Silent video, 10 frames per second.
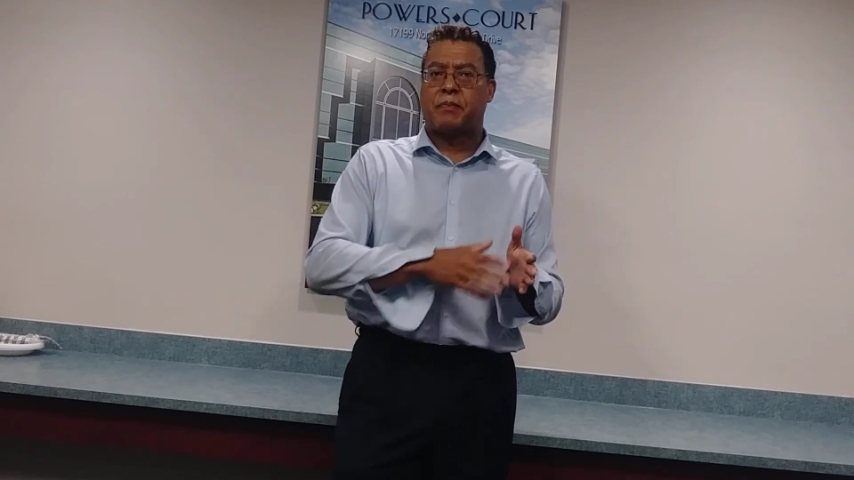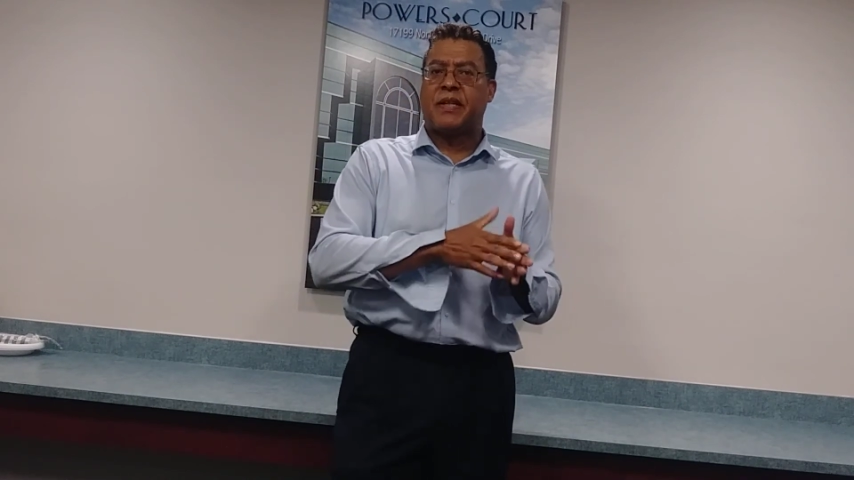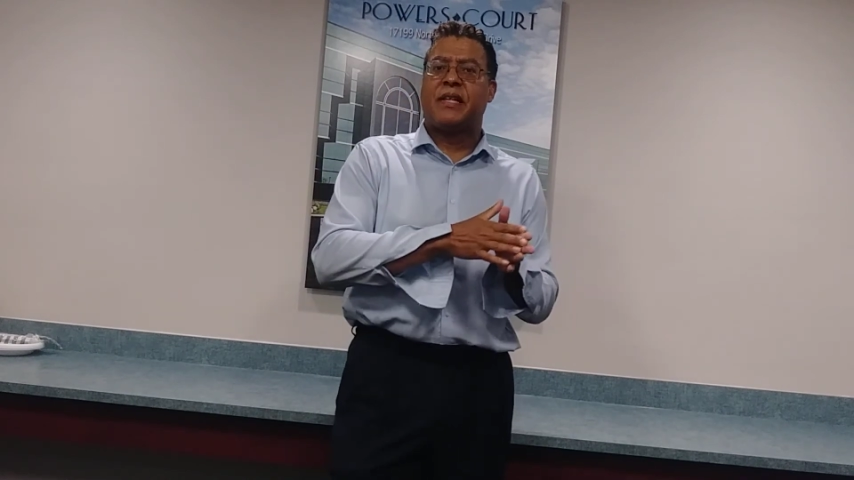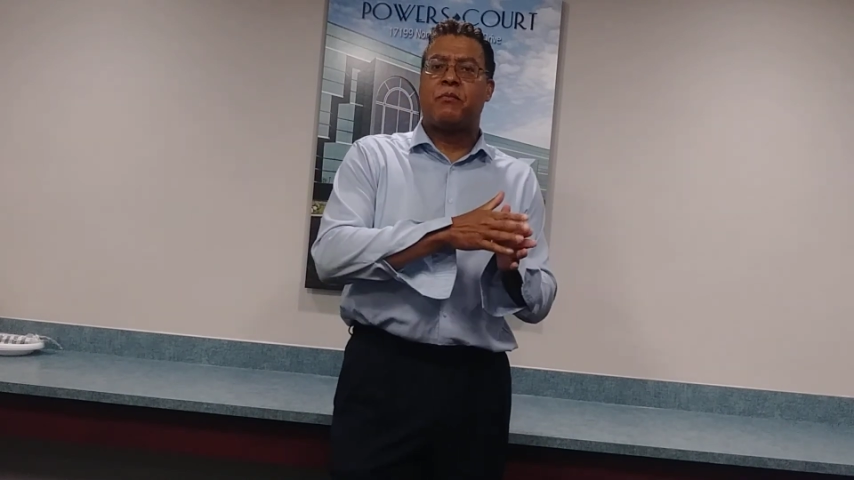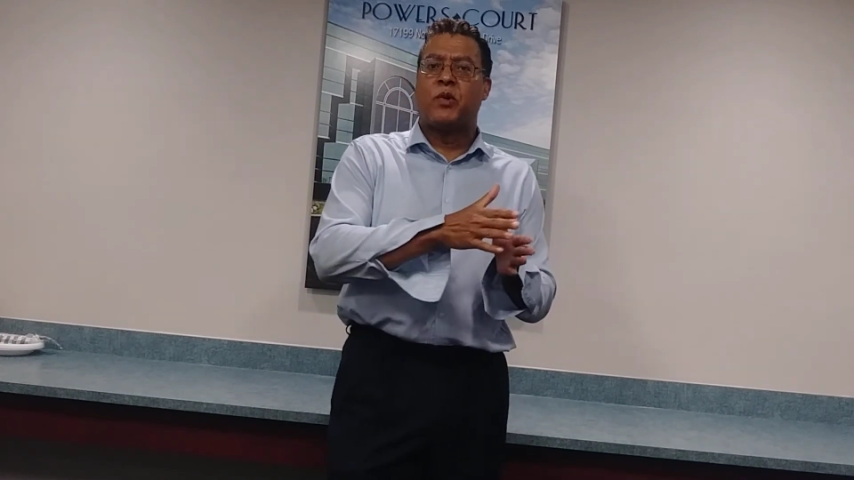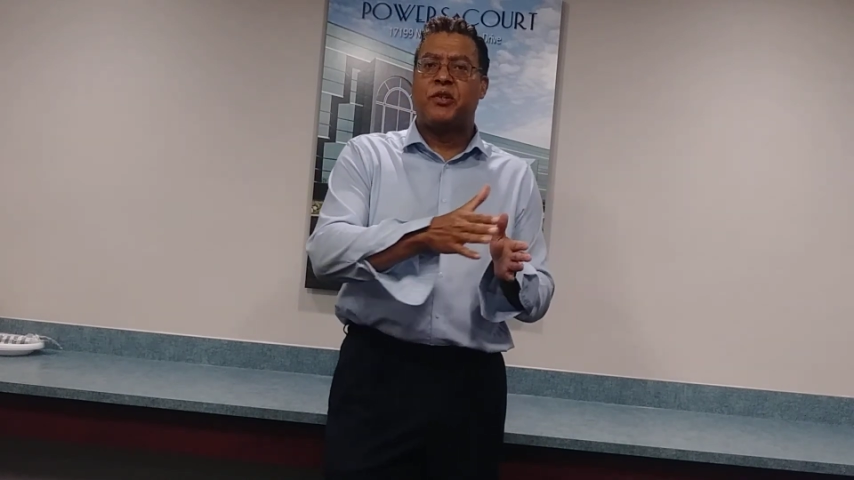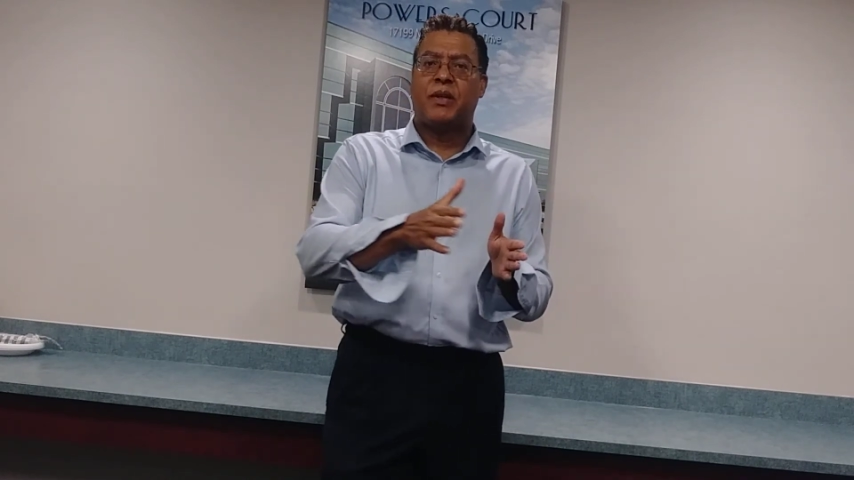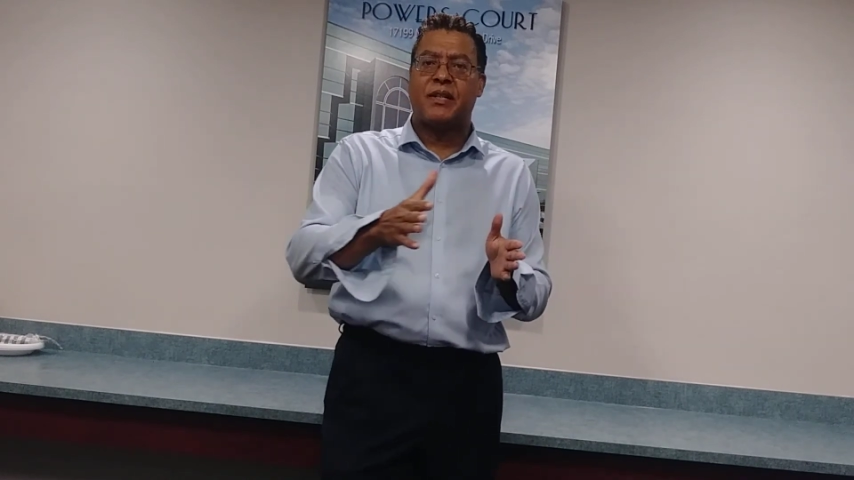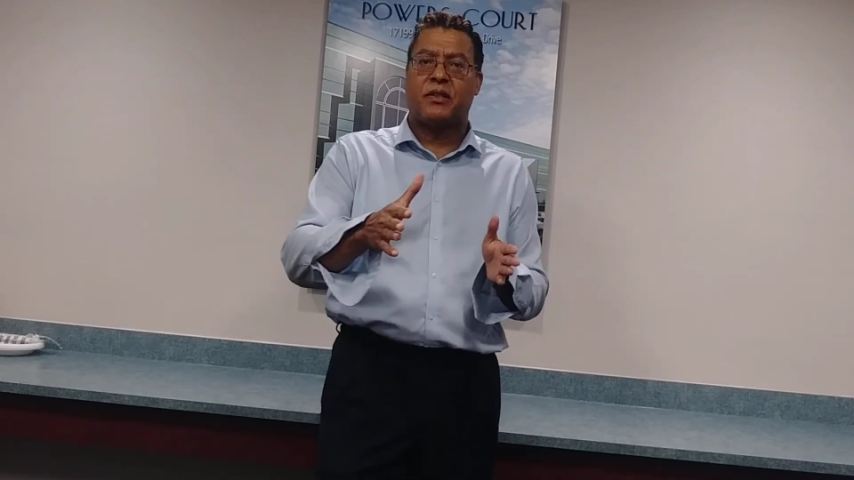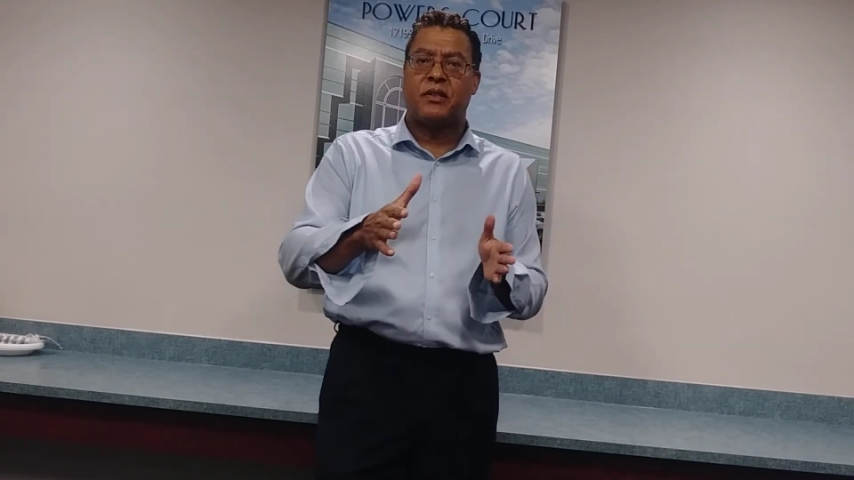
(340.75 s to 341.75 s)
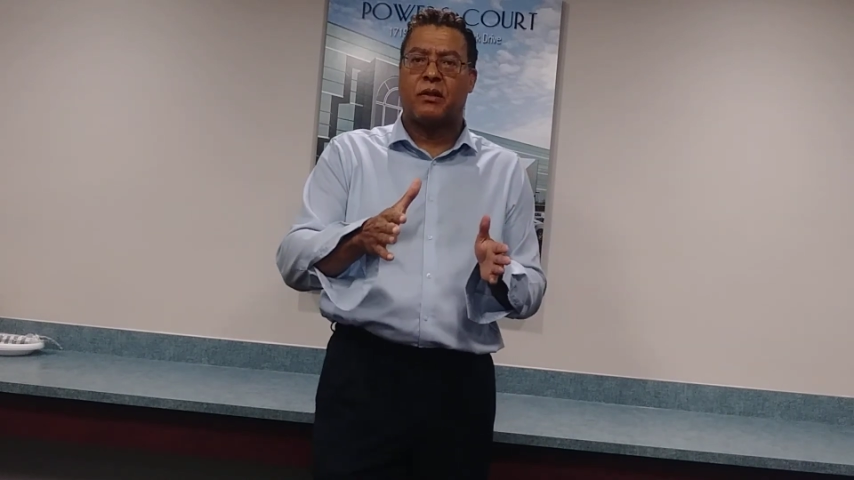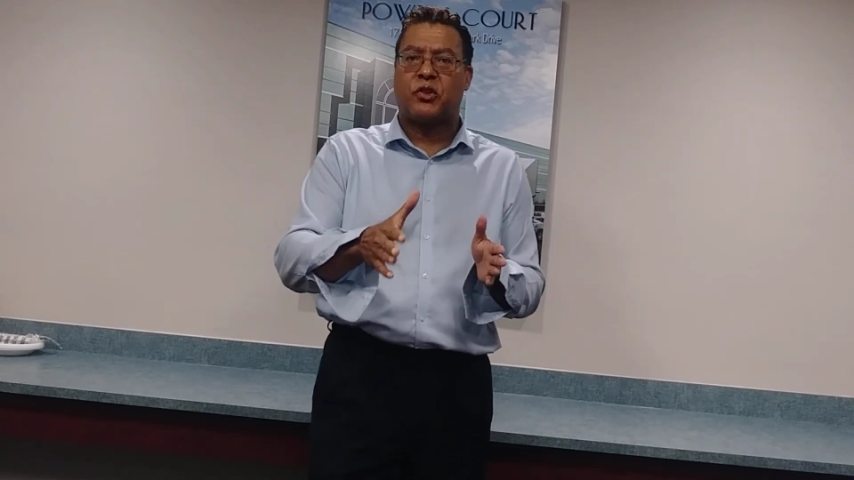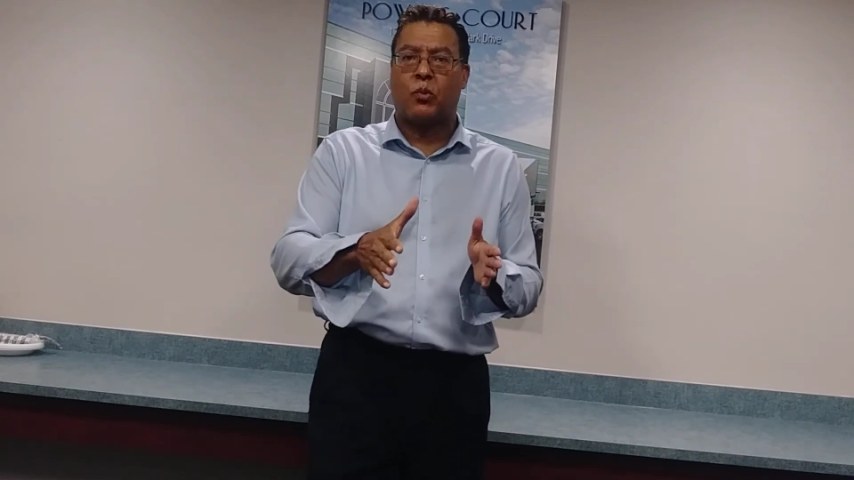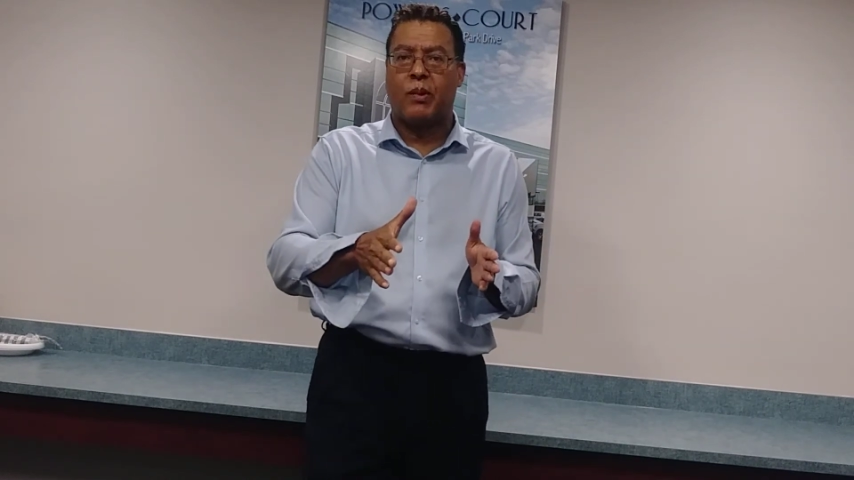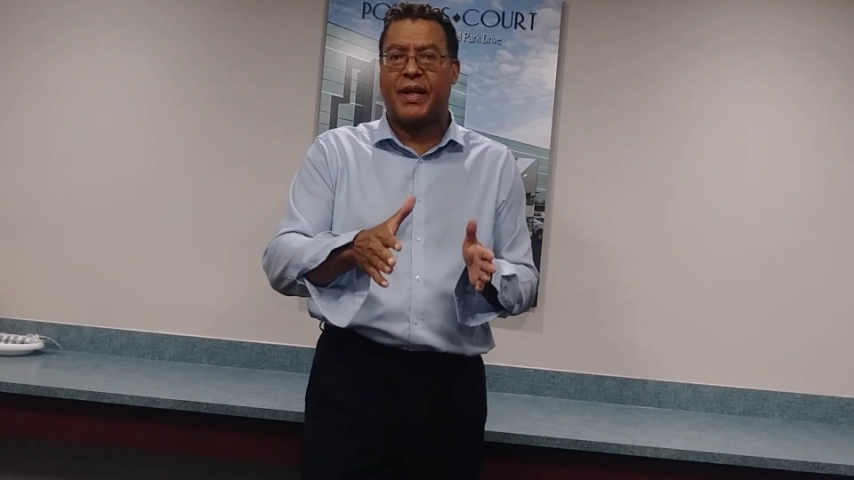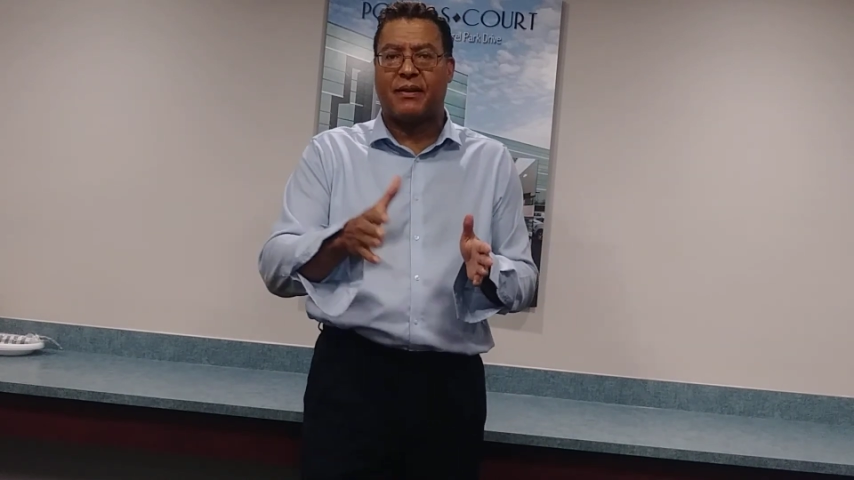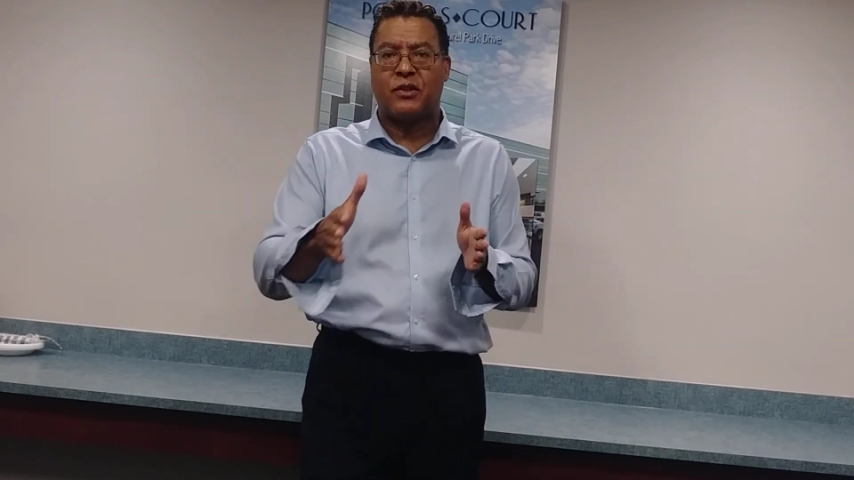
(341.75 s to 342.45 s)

but then when you get to your 20th